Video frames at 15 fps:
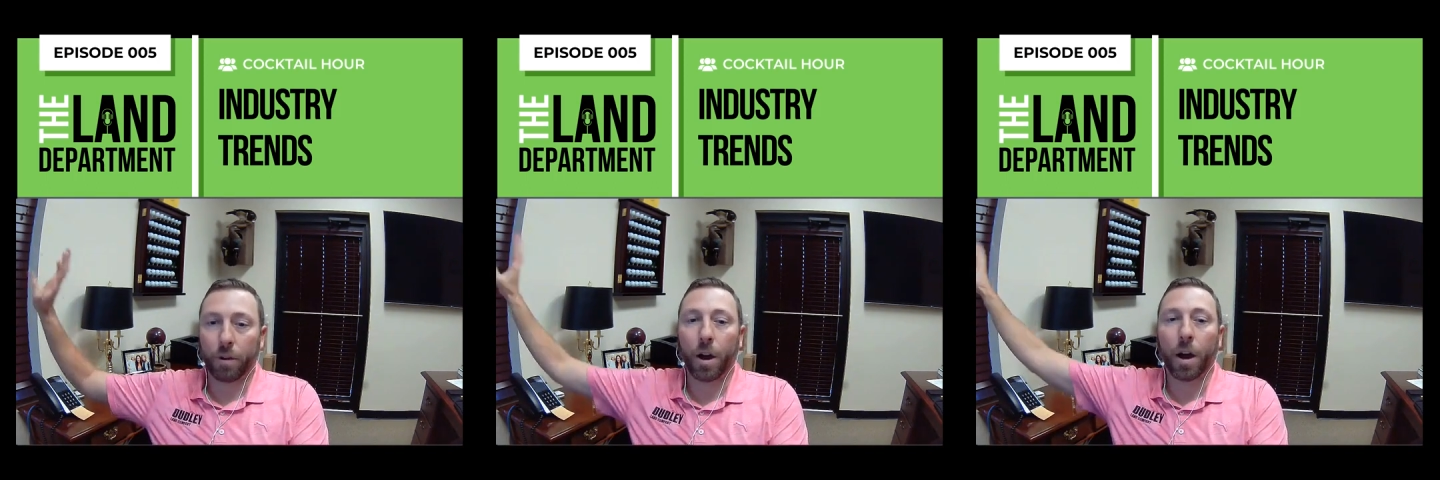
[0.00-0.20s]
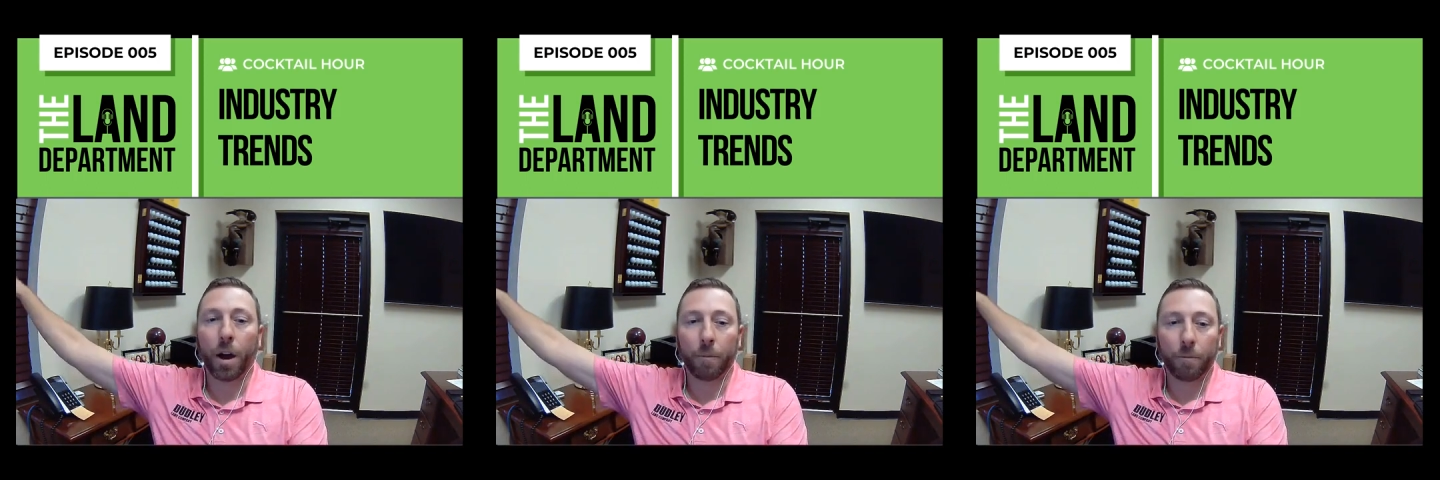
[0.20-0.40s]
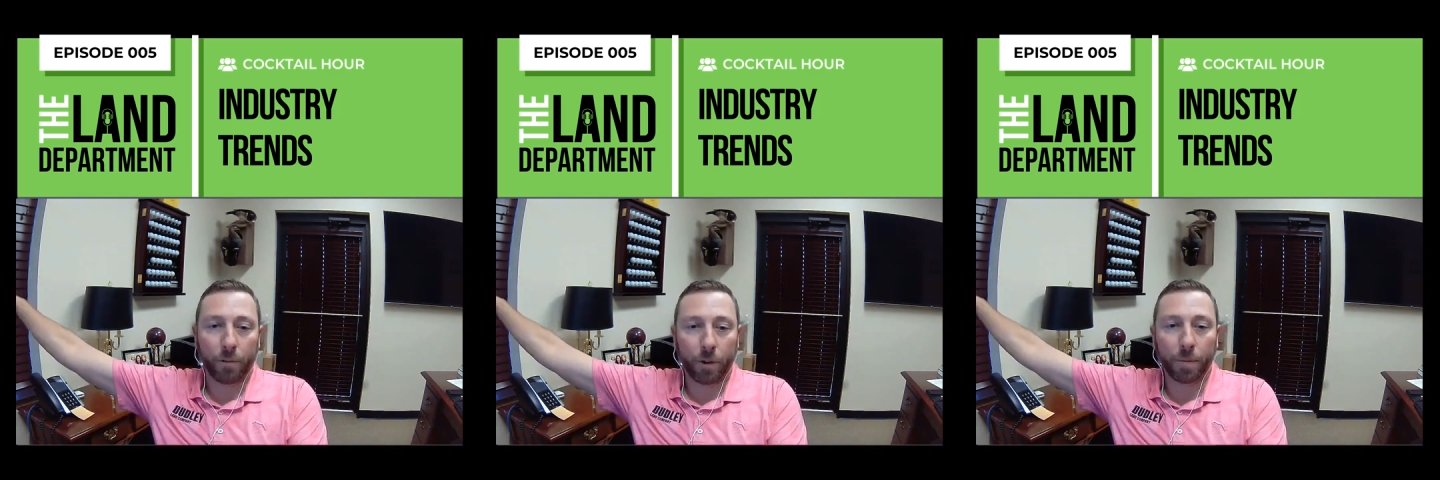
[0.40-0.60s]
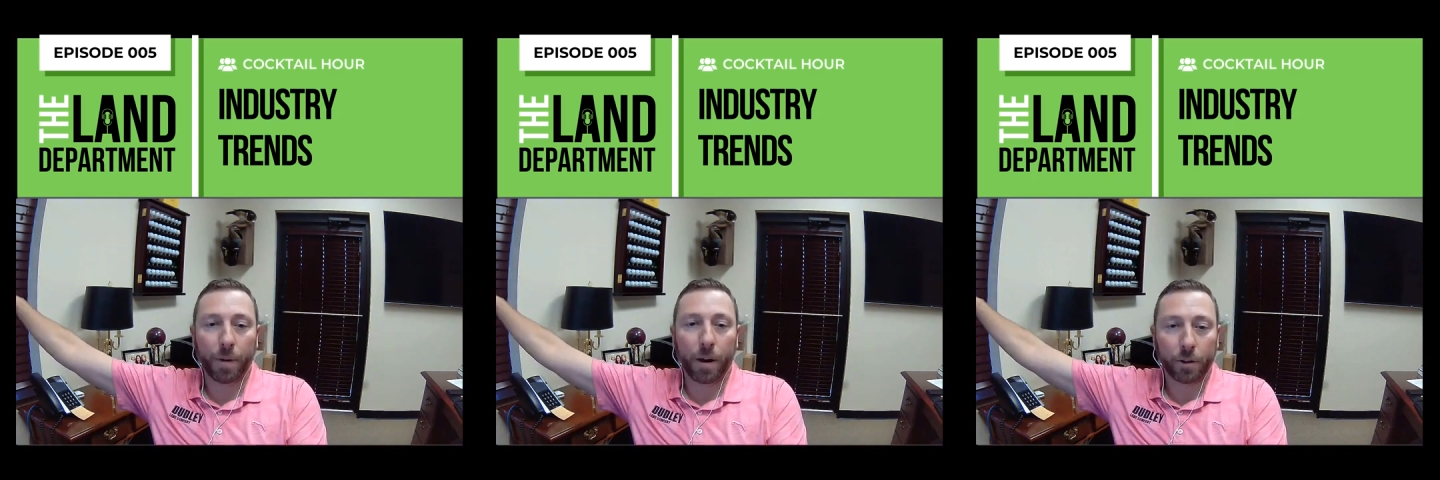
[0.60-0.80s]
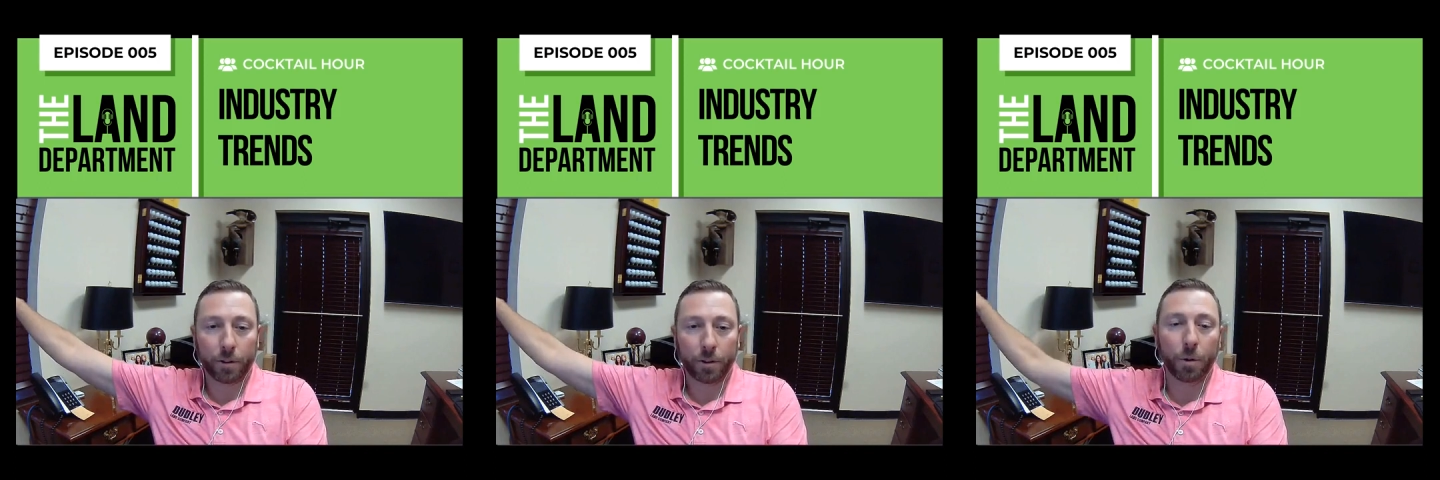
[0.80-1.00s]
up from
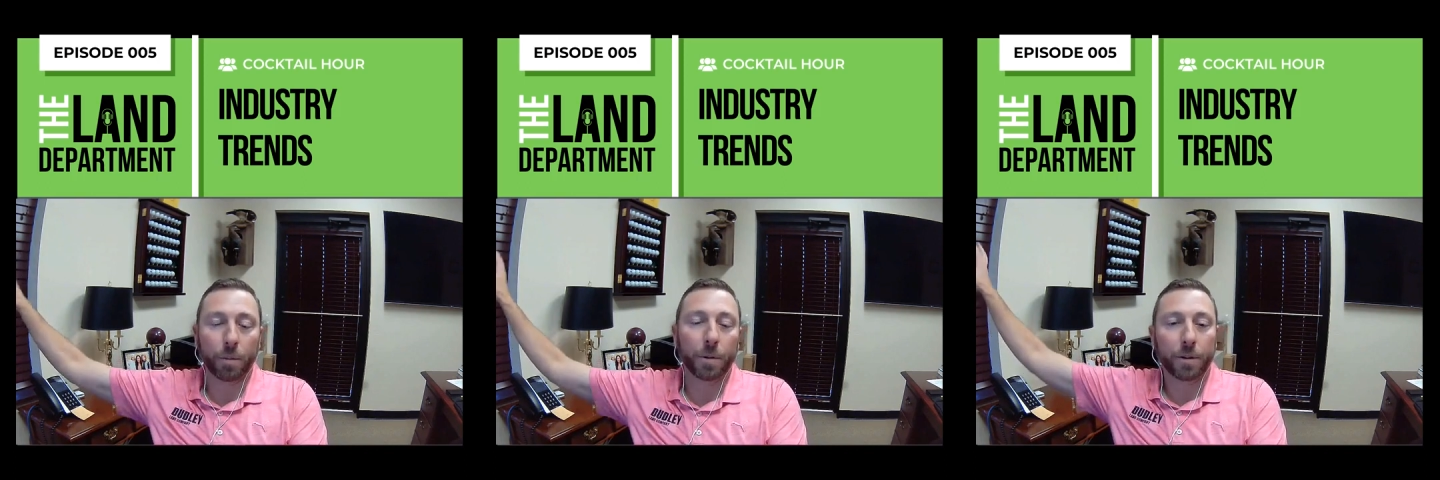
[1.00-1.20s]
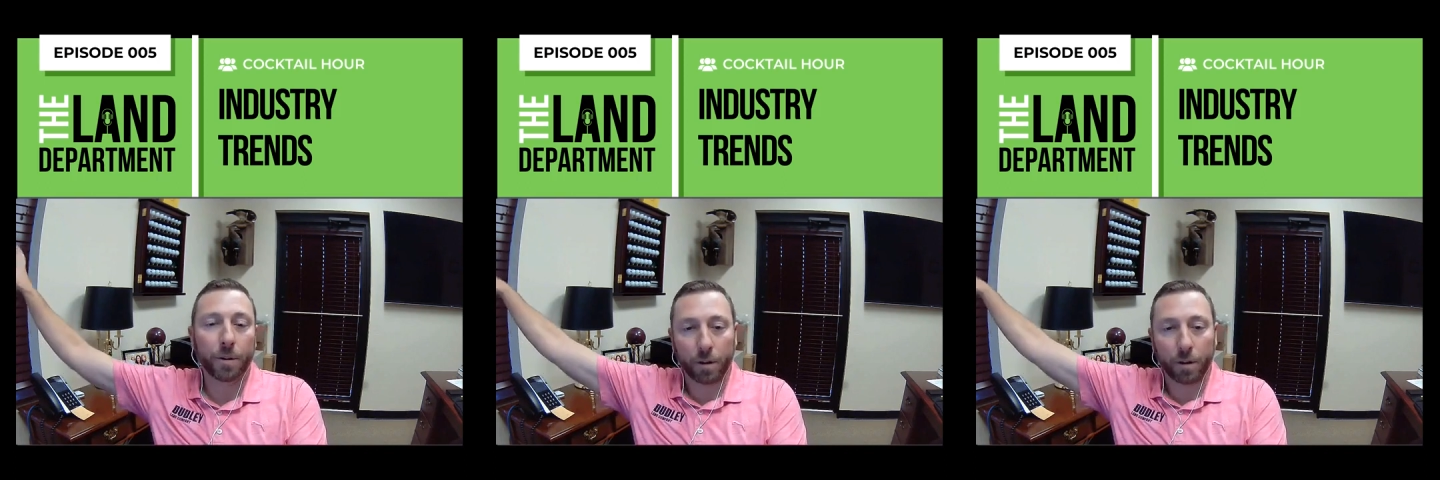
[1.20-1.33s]
October to